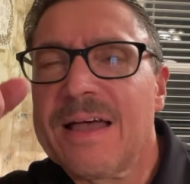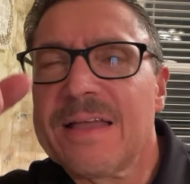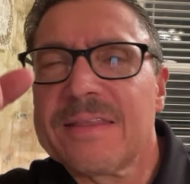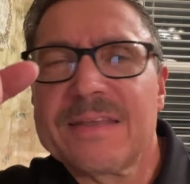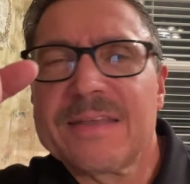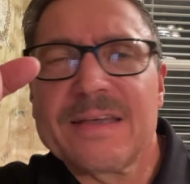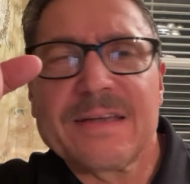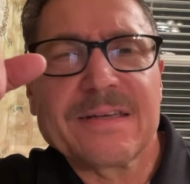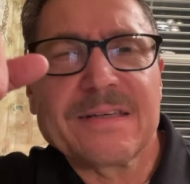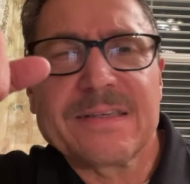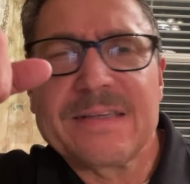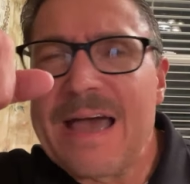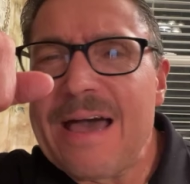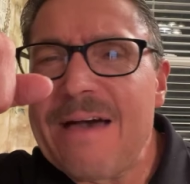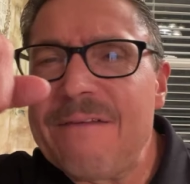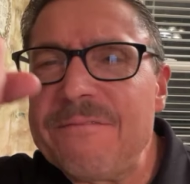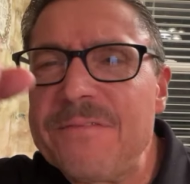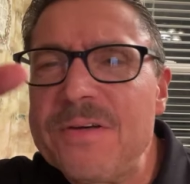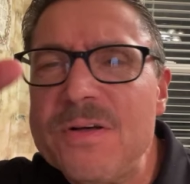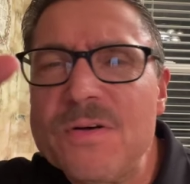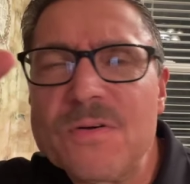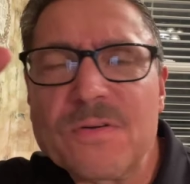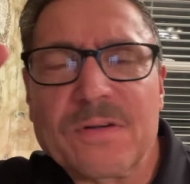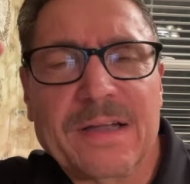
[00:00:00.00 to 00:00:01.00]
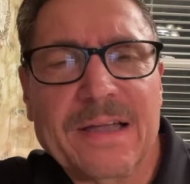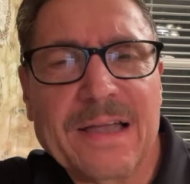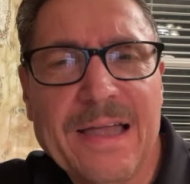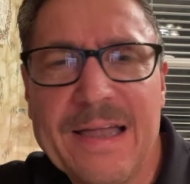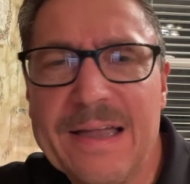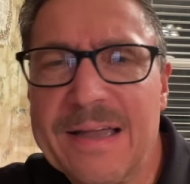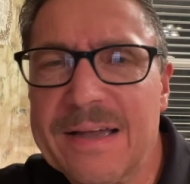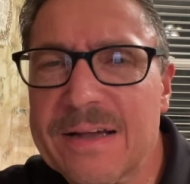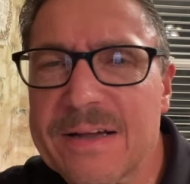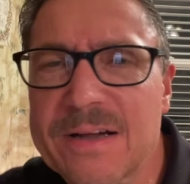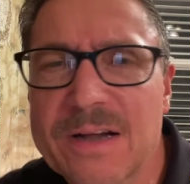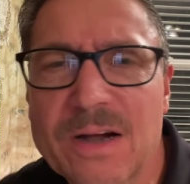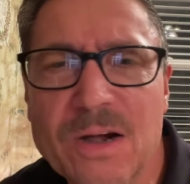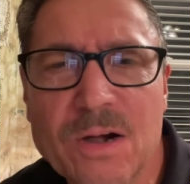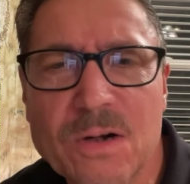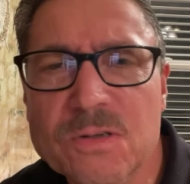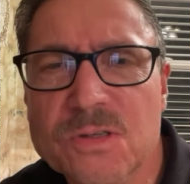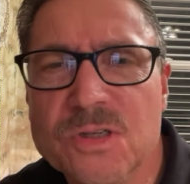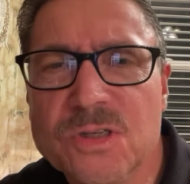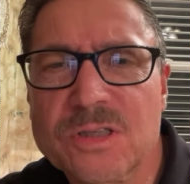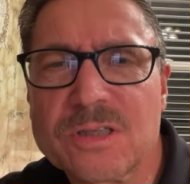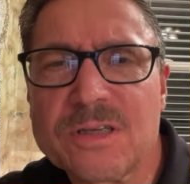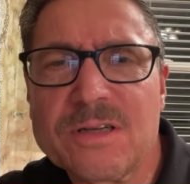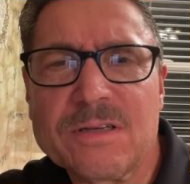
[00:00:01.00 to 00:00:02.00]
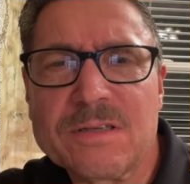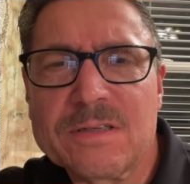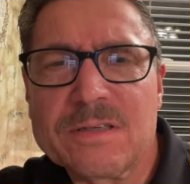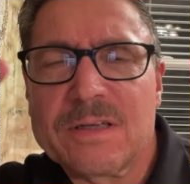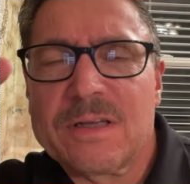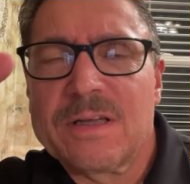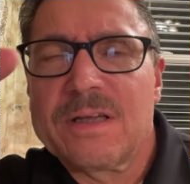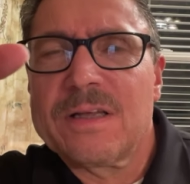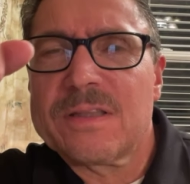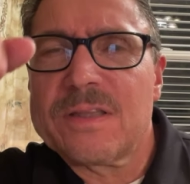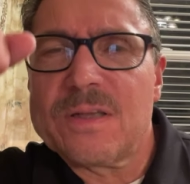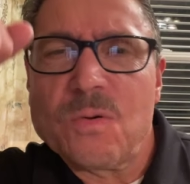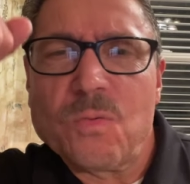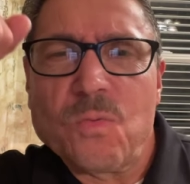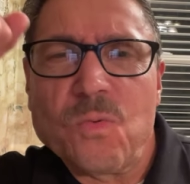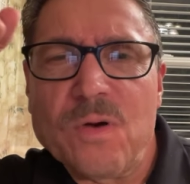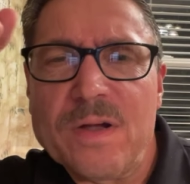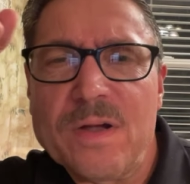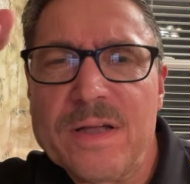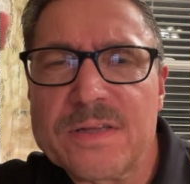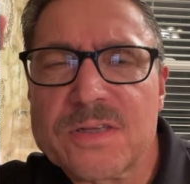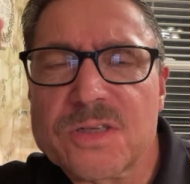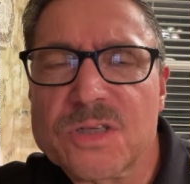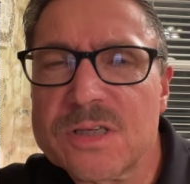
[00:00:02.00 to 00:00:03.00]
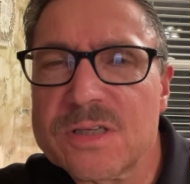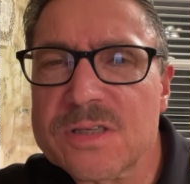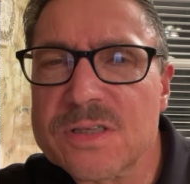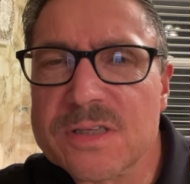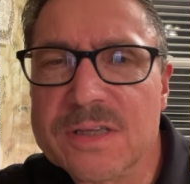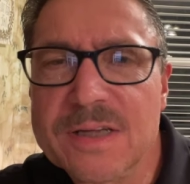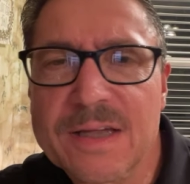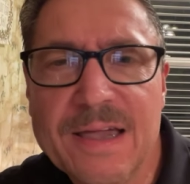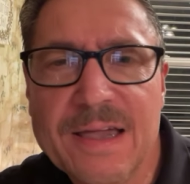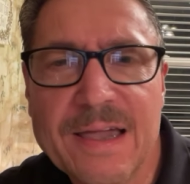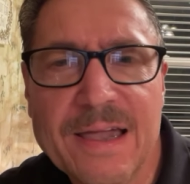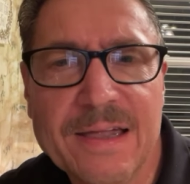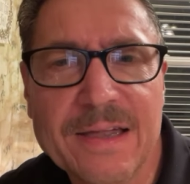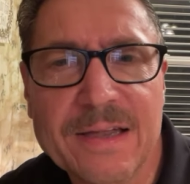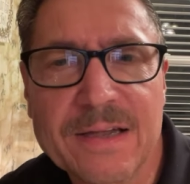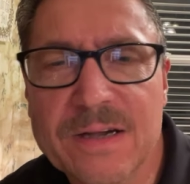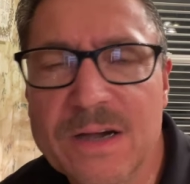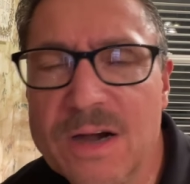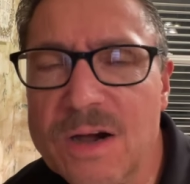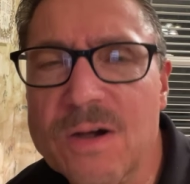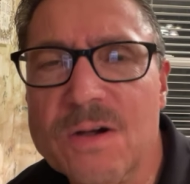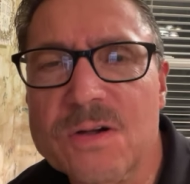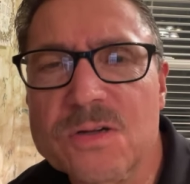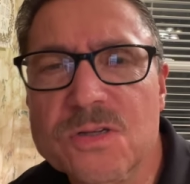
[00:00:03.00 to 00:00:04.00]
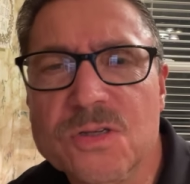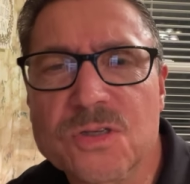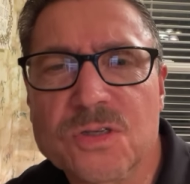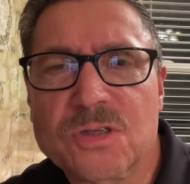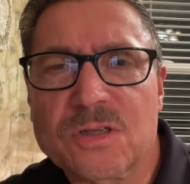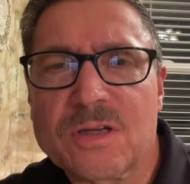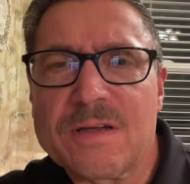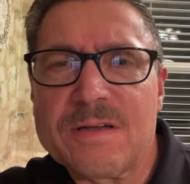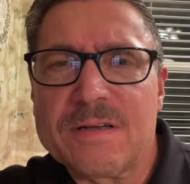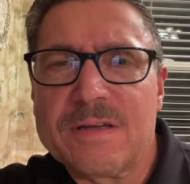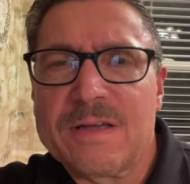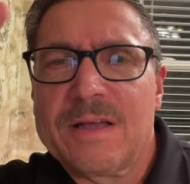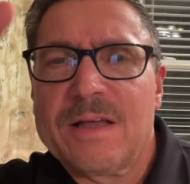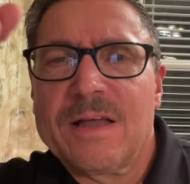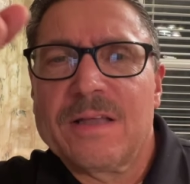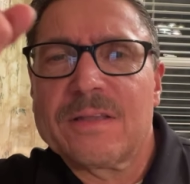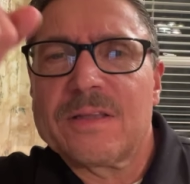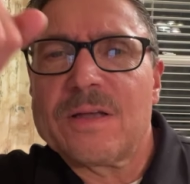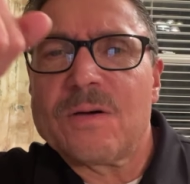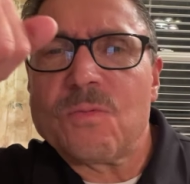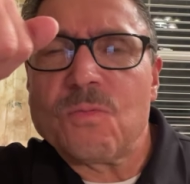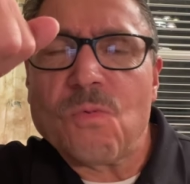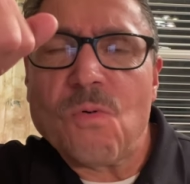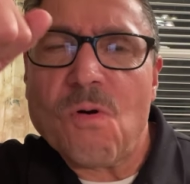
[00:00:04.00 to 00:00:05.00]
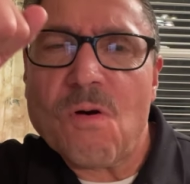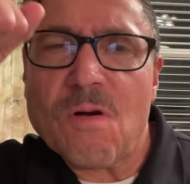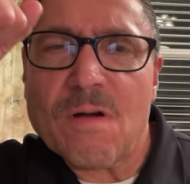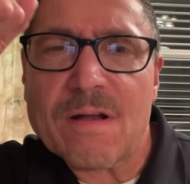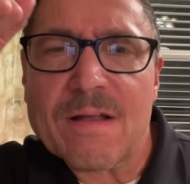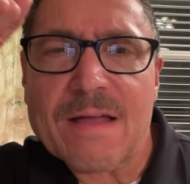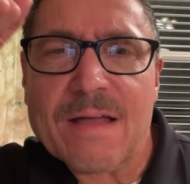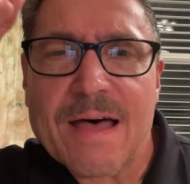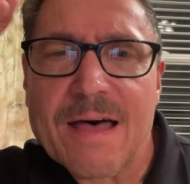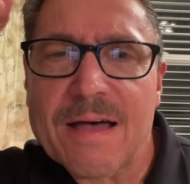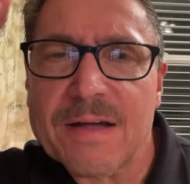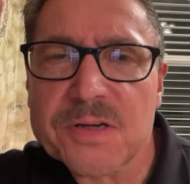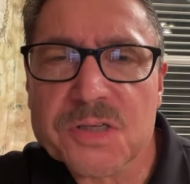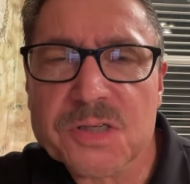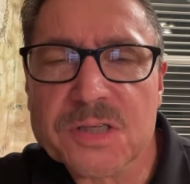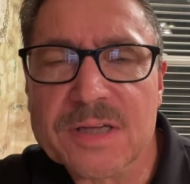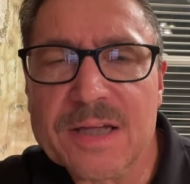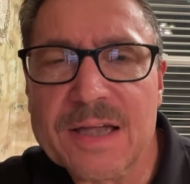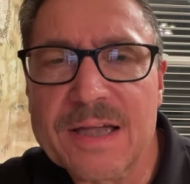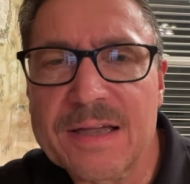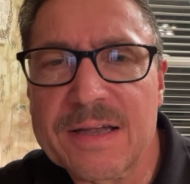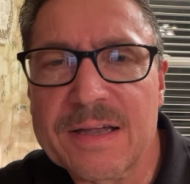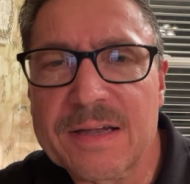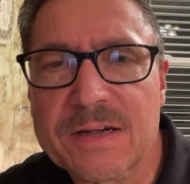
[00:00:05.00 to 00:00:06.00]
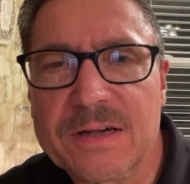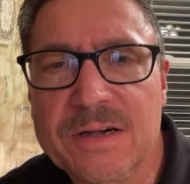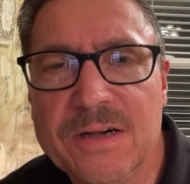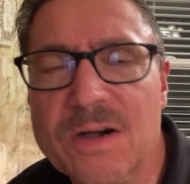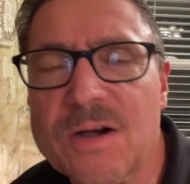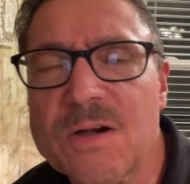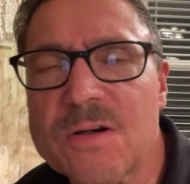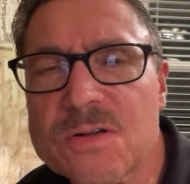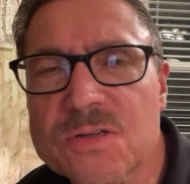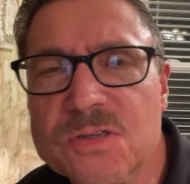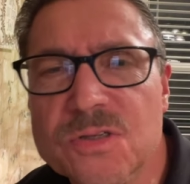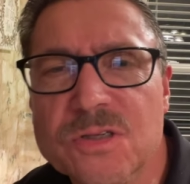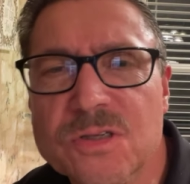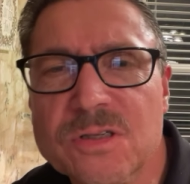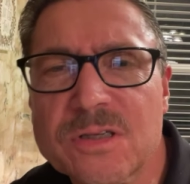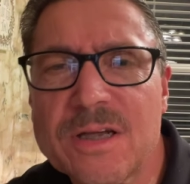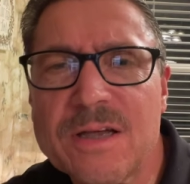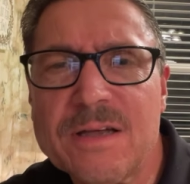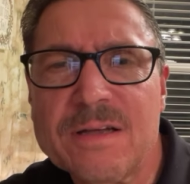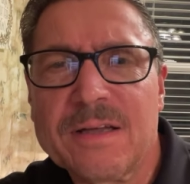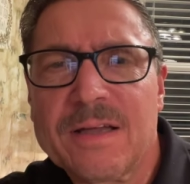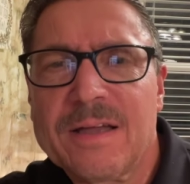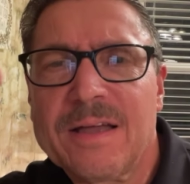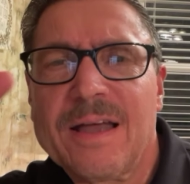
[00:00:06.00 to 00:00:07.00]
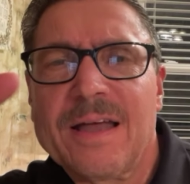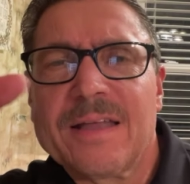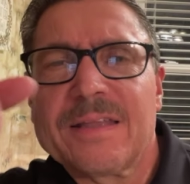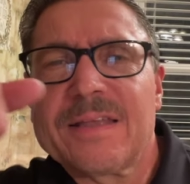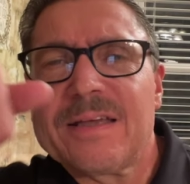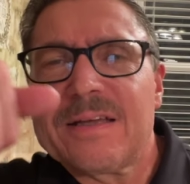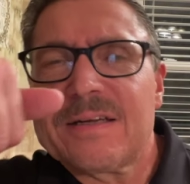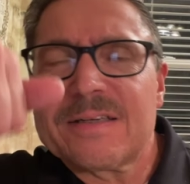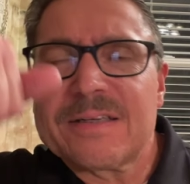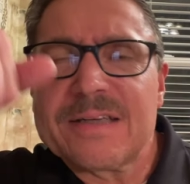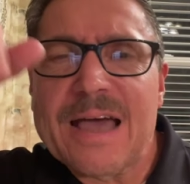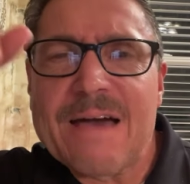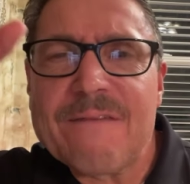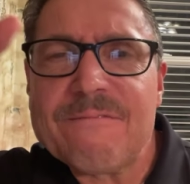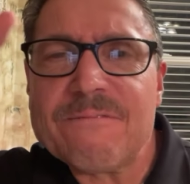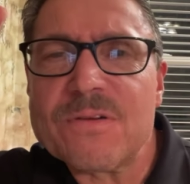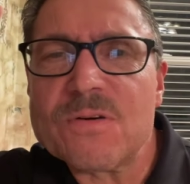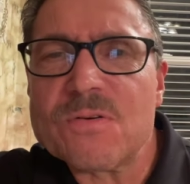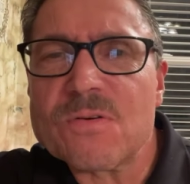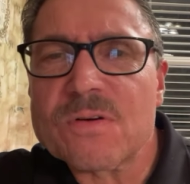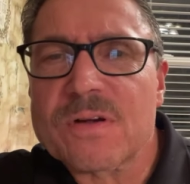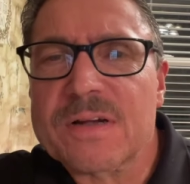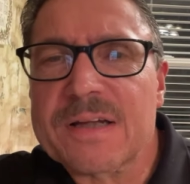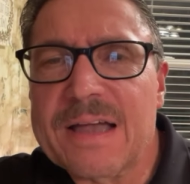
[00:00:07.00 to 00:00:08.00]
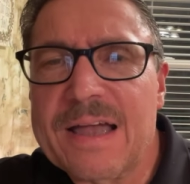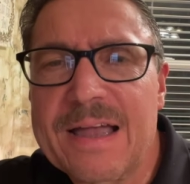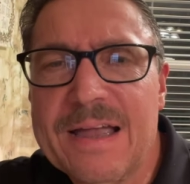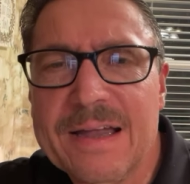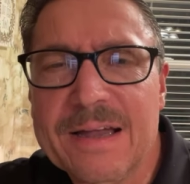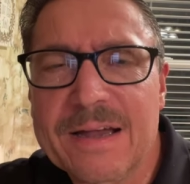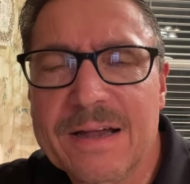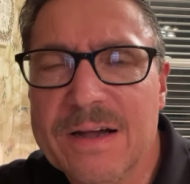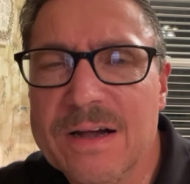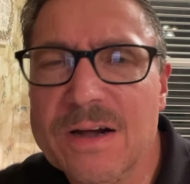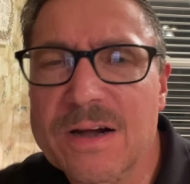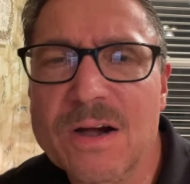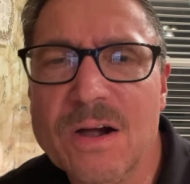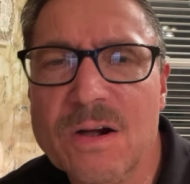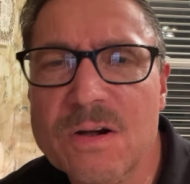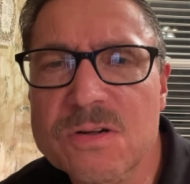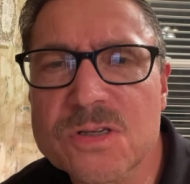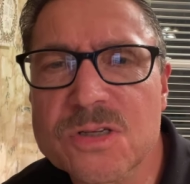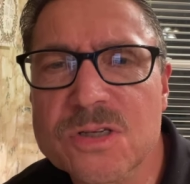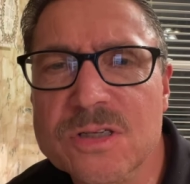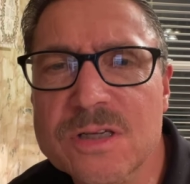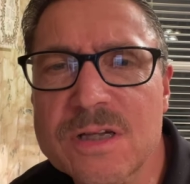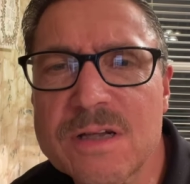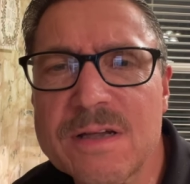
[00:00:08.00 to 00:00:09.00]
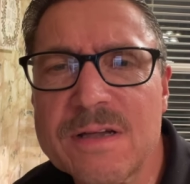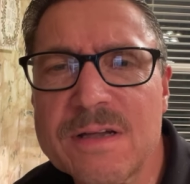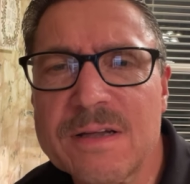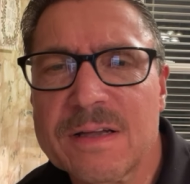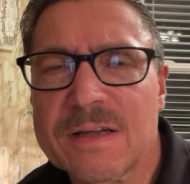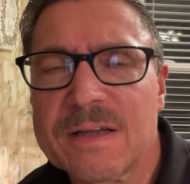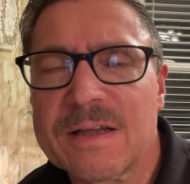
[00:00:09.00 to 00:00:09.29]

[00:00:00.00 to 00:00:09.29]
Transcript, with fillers: The devil can't curse you. The witches can't curse you. The warlocks can't curse you. The devil can't curse you.